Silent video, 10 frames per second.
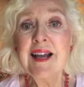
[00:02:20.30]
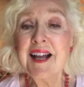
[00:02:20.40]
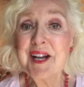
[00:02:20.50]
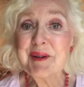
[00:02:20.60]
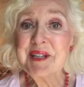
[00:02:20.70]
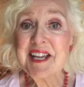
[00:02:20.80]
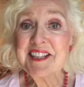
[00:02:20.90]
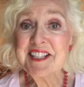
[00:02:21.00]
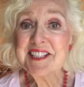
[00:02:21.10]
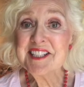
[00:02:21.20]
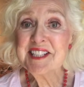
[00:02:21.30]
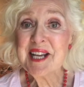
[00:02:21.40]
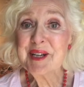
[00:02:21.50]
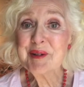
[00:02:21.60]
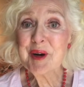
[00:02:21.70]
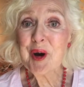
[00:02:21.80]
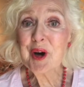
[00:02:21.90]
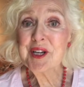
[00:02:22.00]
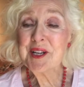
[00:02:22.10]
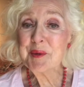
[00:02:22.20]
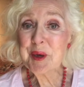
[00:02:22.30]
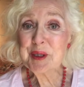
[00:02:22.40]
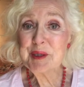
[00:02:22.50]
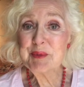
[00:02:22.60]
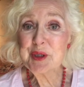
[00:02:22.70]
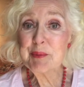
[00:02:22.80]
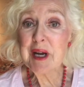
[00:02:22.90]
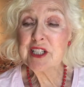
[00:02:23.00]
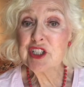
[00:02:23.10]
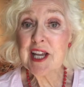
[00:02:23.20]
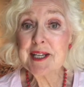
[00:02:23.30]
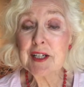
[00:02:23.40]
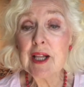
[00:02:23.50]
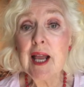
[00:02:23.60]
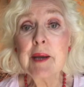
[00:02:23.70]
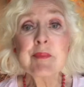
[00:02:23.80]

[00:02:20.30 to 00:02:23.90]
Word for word: Hello again, this is Sandra Hart, and welcome to my channel.